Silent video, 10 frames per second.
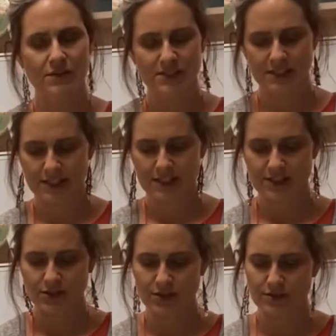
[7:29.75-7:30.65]
I was thinking this
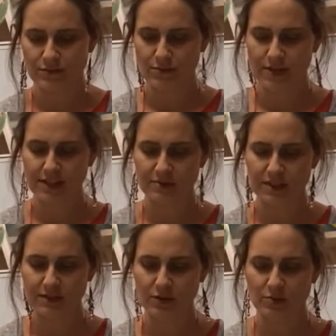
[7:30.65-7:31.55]
sort of reminded me
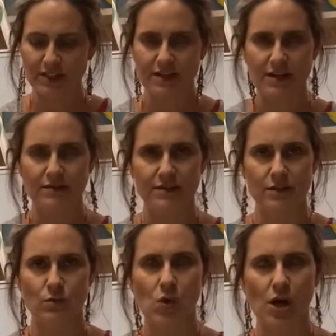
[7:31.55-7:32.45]
a little bit
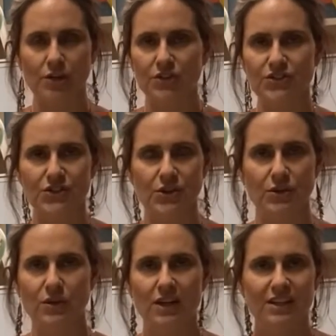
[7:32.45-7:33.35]
of water.
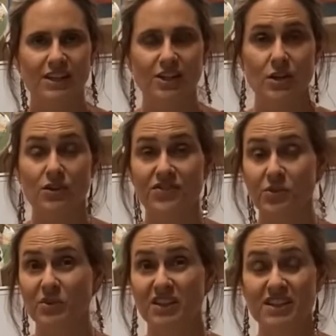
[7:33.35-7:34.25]
So, if
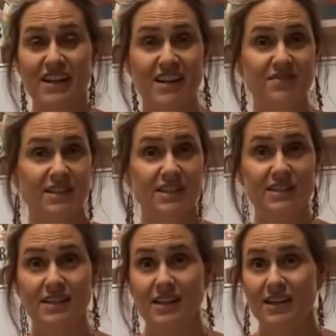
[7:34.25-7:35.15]
you wanted to have
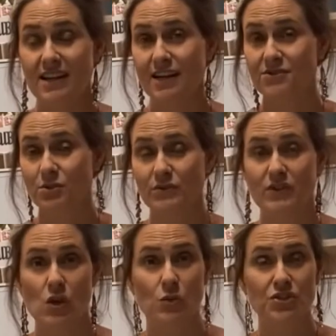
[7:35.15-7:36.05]
these have sort of
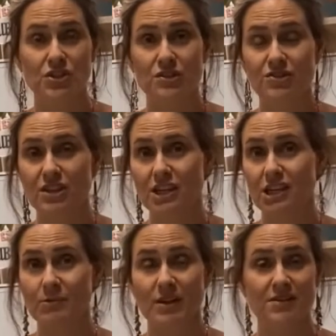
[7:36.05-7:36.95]
an ocean
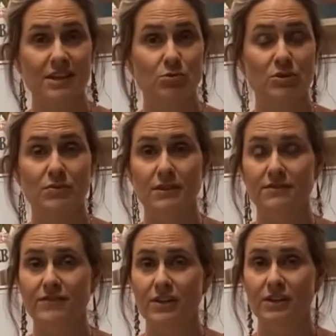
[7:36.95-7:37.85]
theme, I think it'd be really
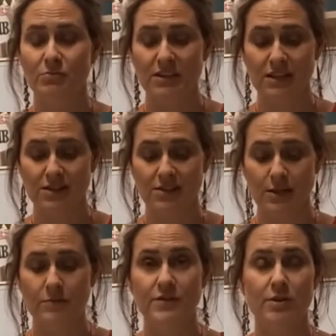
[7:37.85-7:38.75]
fun to pick a
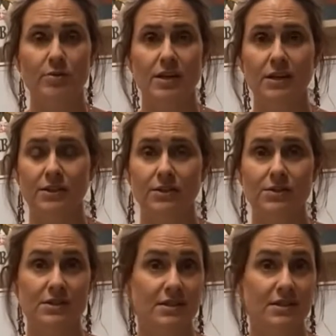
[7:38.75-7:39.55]
theme for your binoculars.